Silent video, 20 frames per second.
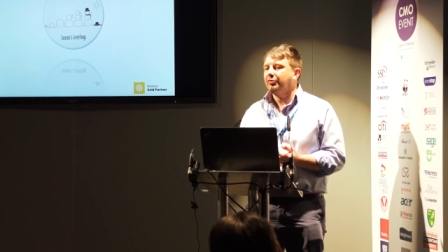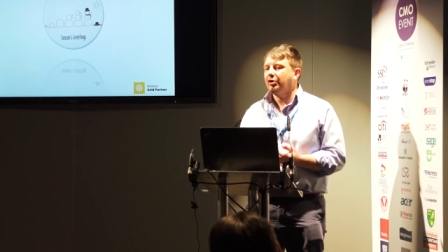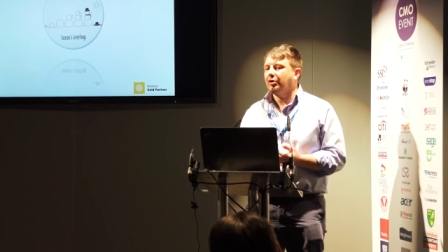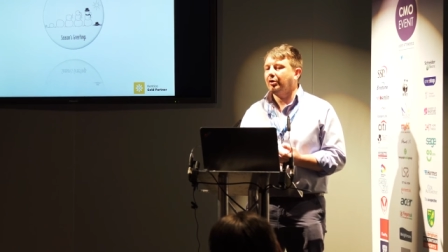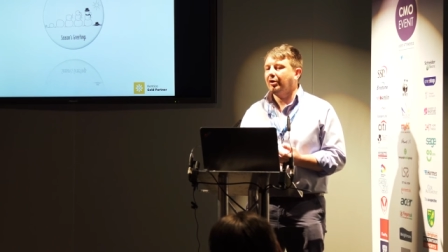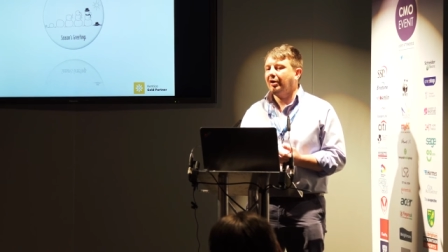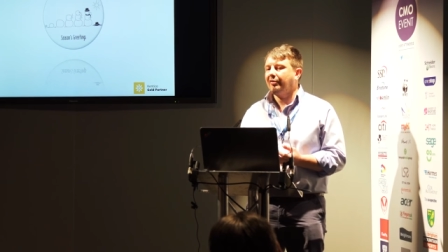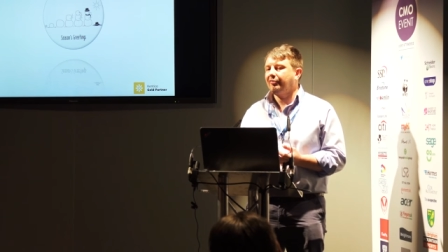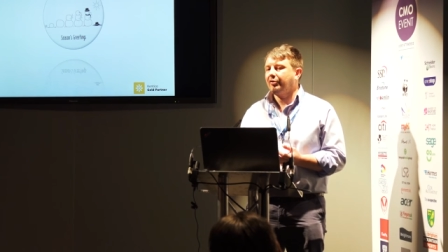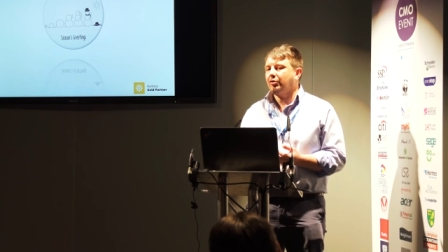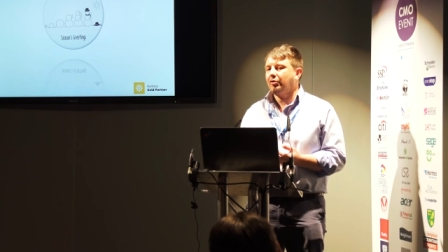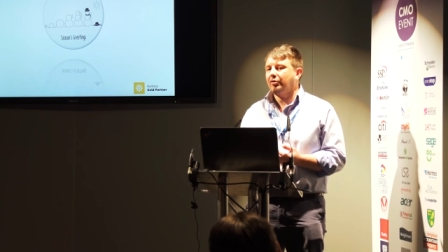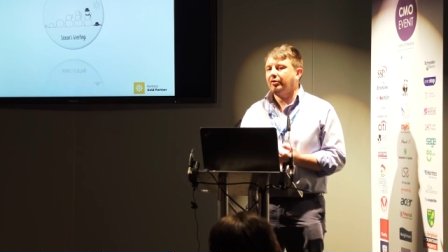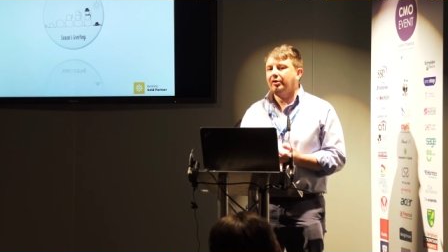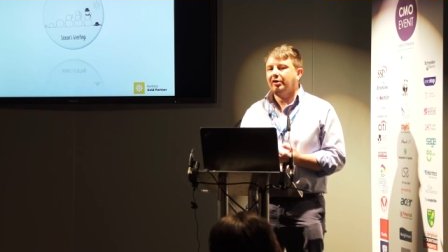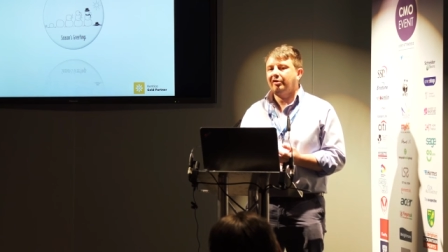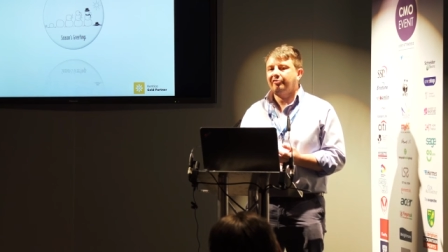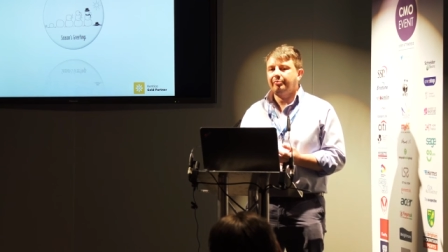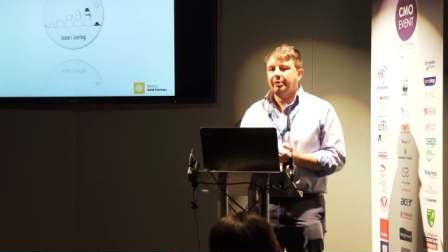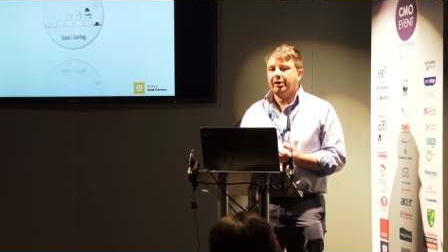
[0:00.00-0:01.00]
You know, have I got
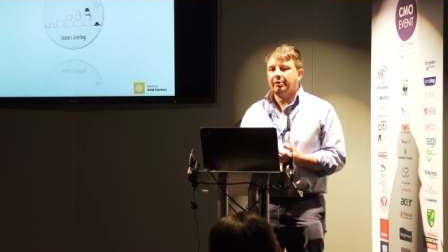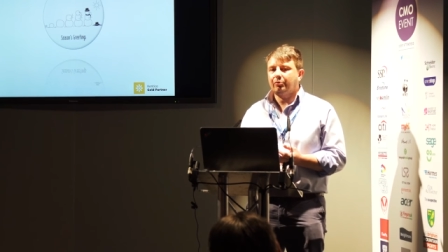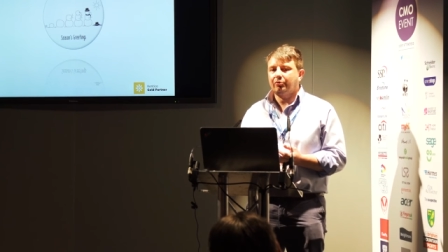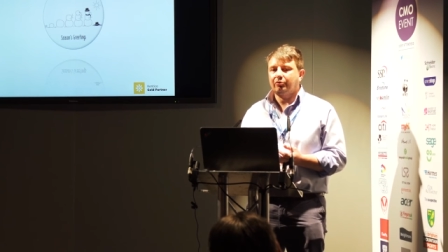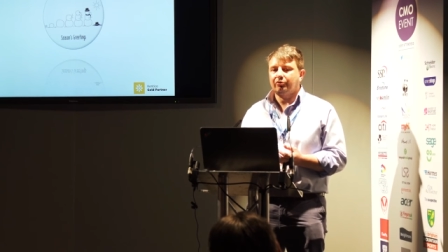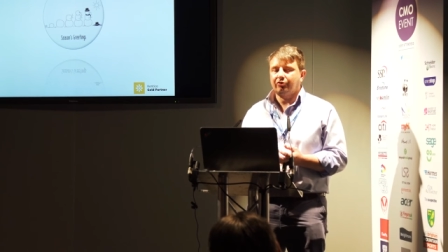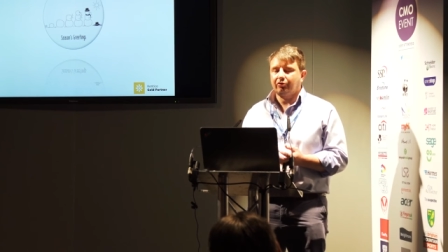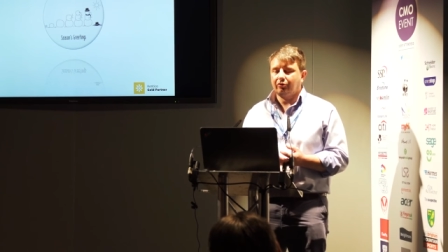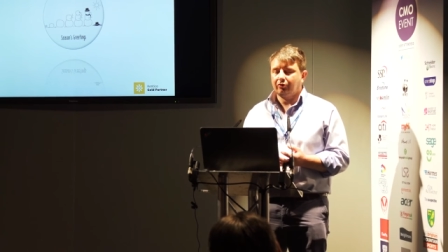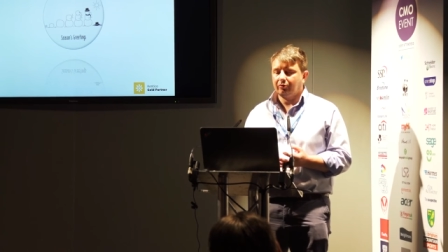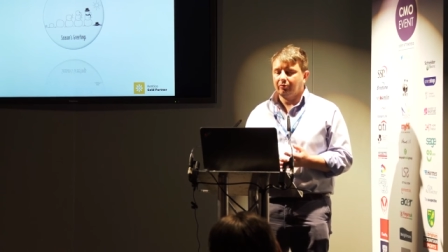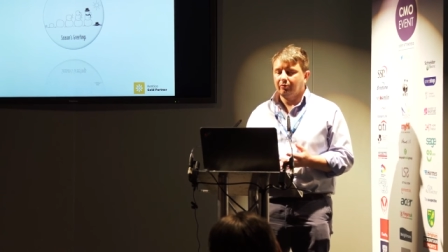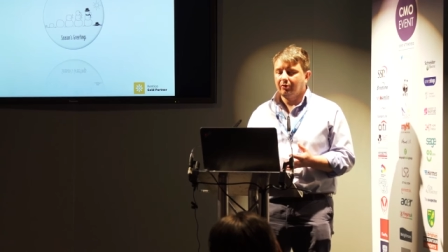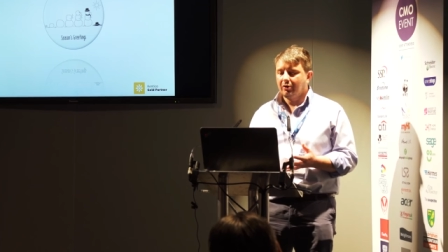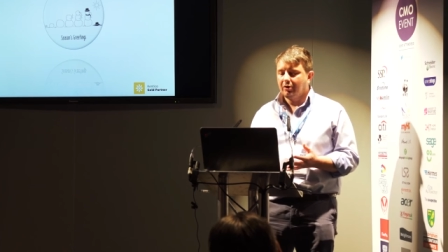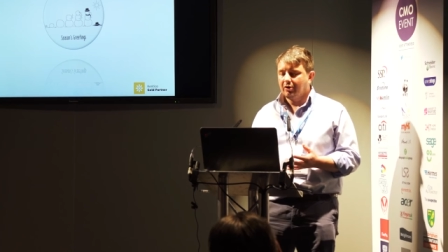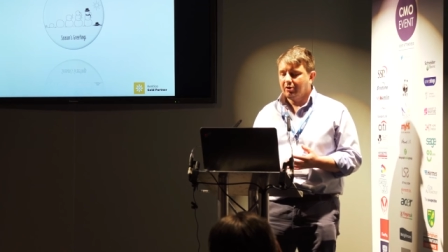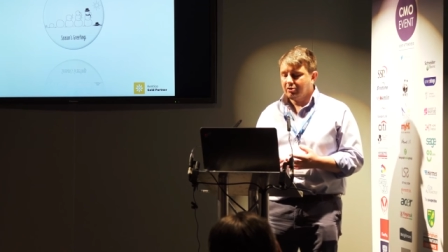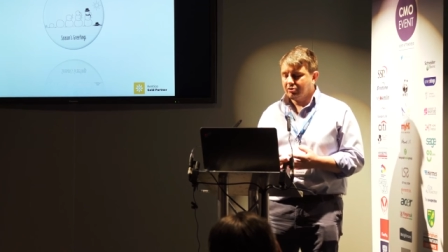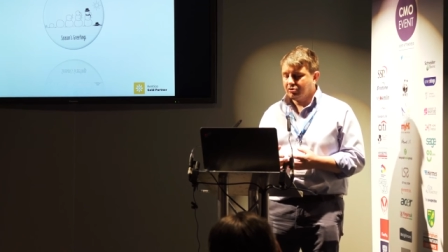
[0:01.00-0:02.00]
enough people to
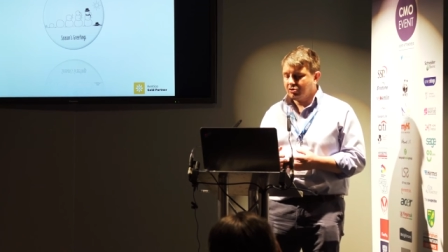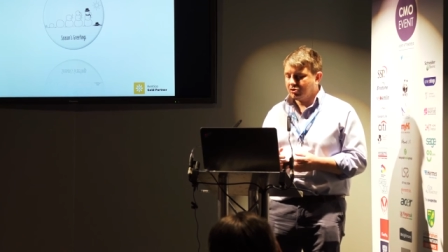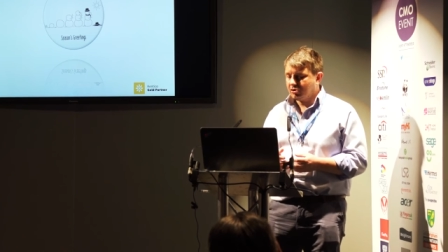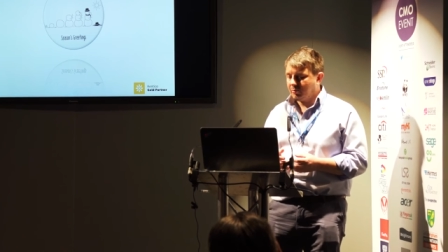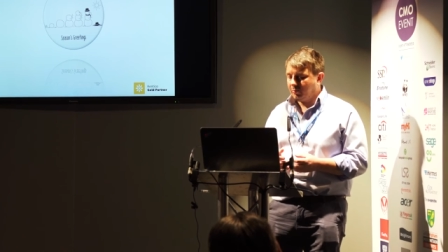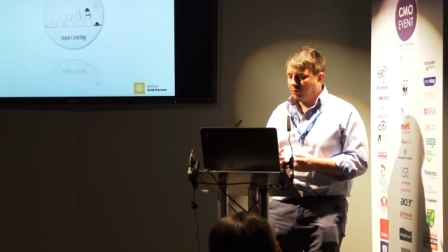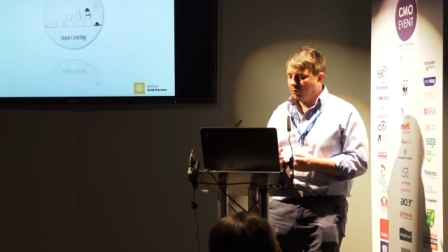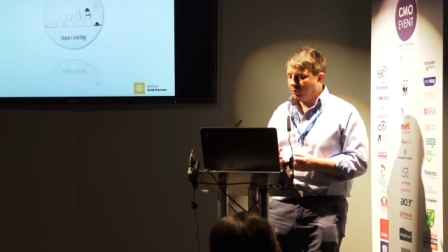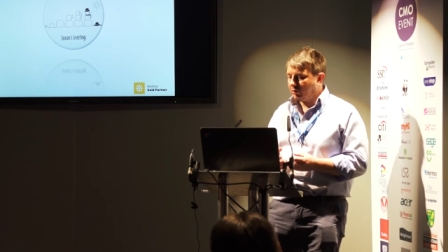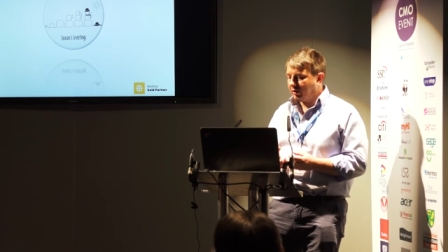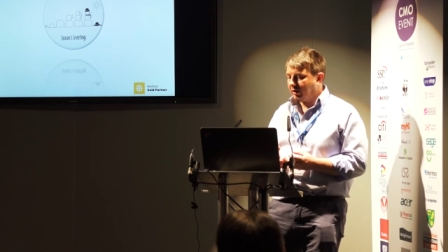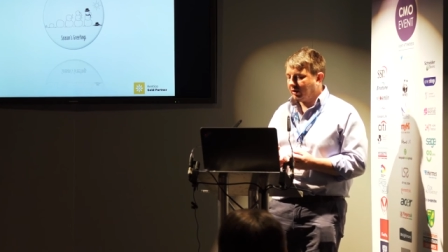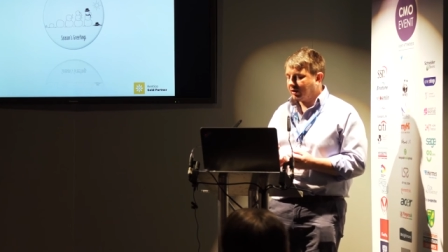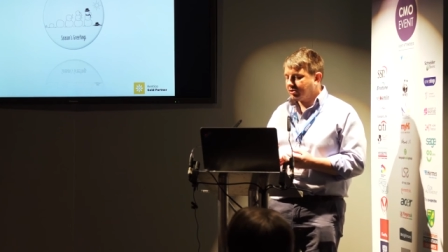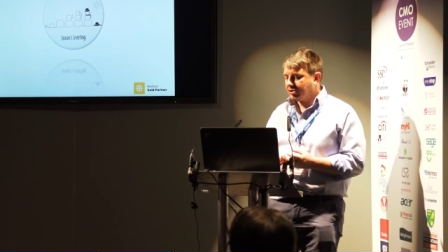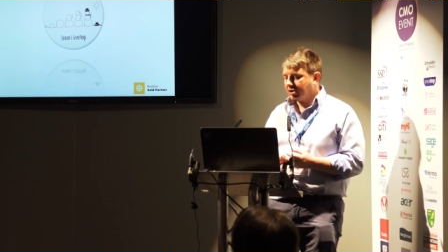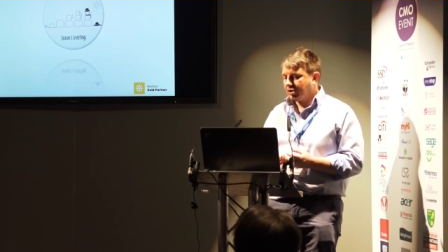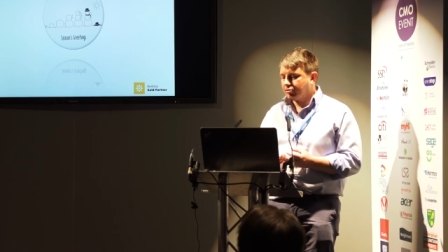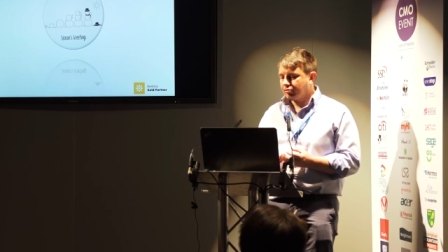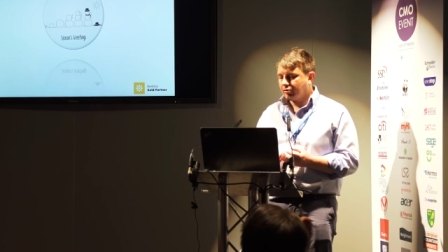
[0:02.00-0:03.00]
to support it,
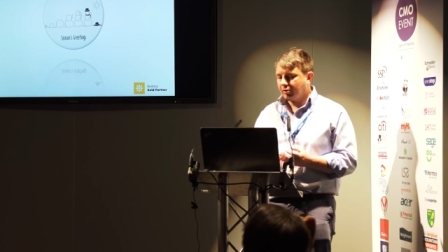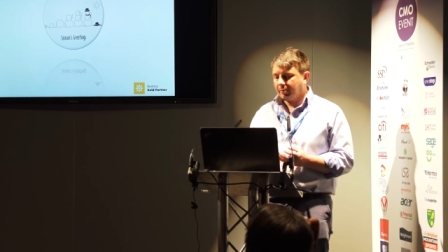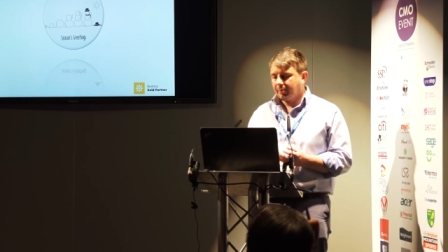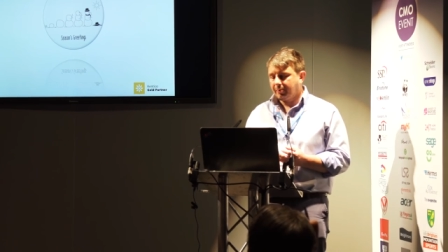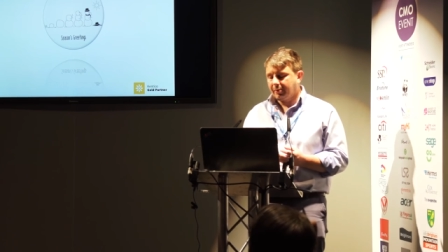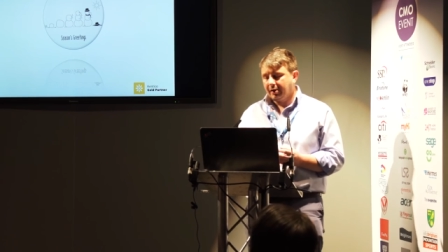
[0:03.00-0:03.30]
etc.